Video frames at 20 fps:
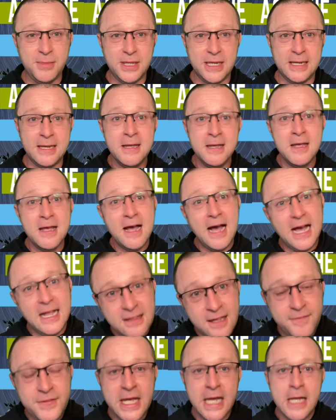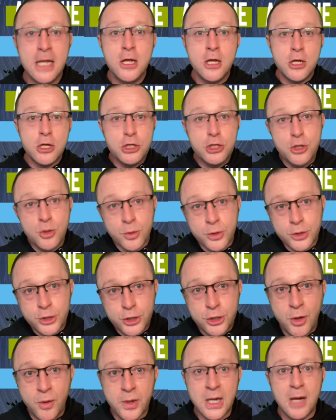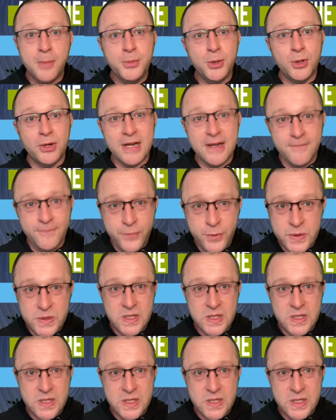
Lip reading: you're driving their attitude and mindset up,